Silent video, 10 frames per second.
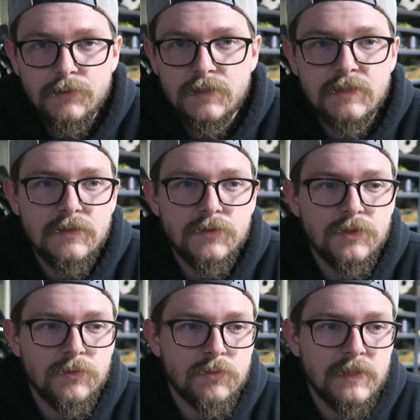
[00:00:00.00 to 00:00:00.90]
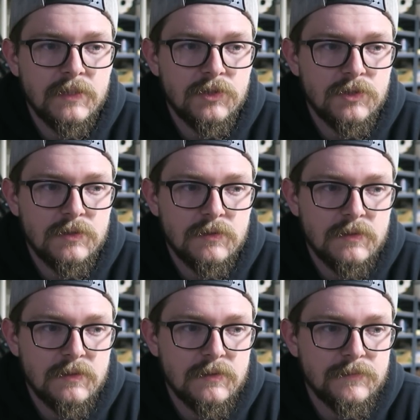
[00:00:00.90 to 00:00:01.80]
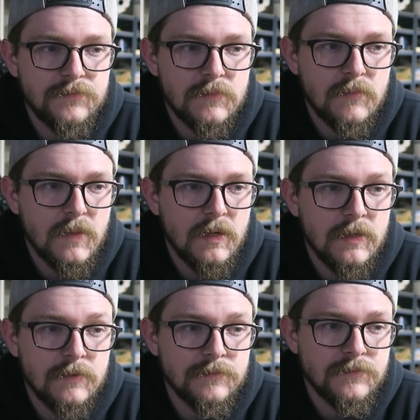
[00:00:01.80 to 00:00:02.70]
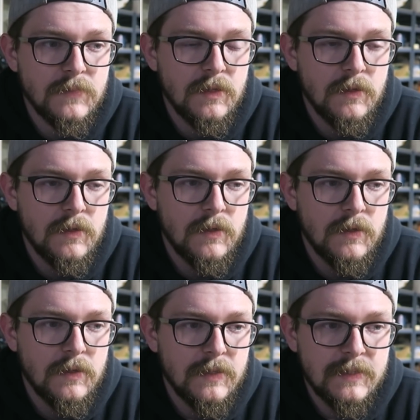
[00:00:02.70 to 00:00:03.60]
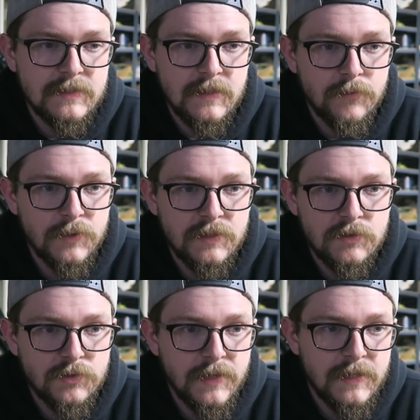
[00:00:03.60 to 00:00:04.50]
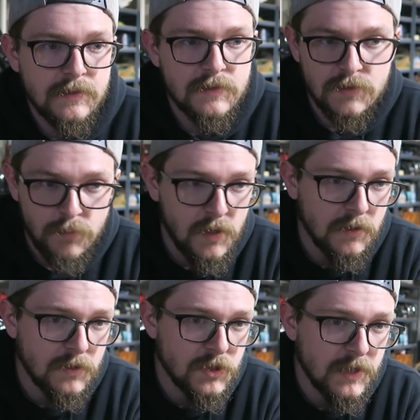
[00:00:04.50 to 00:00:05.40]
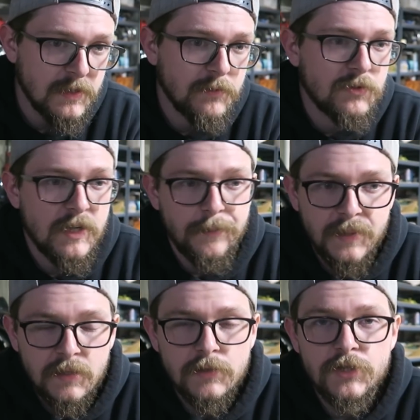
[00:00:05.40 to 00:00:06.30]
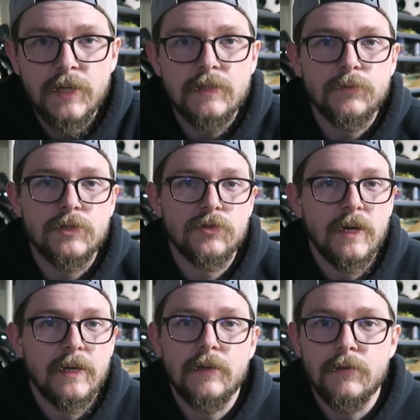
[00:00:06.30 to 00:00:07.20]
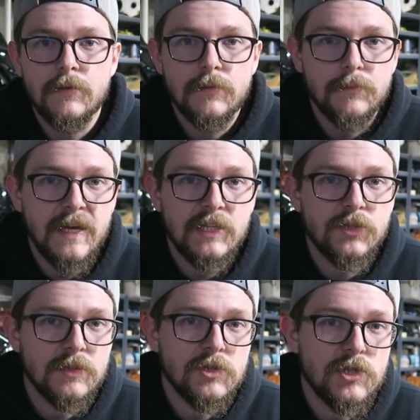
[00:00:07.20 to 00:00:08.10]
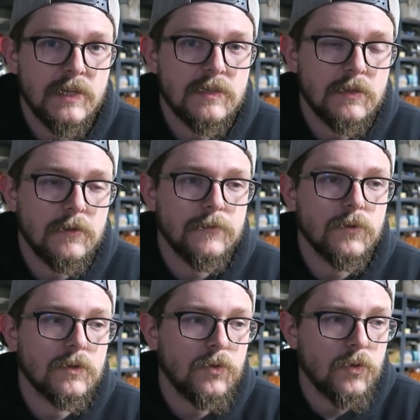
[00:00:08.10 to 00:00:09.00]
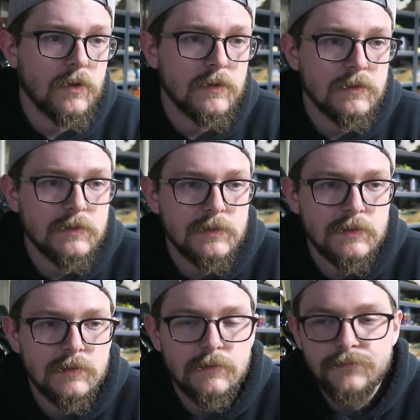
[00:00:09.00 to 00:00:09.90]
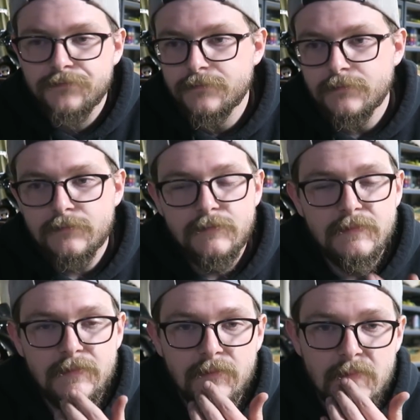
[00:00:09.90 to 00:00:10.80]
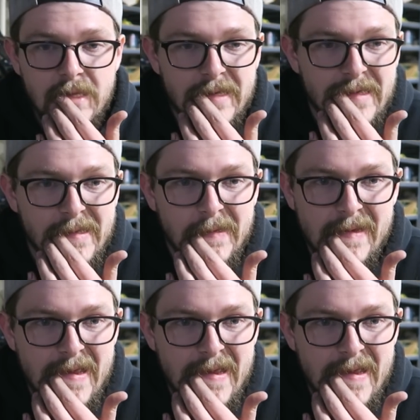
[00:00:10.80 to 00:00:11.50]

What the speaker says: was still too rich. Like I said, we tried smaller jets, we tried bigger jets, we tried matching the jets in all four corners. I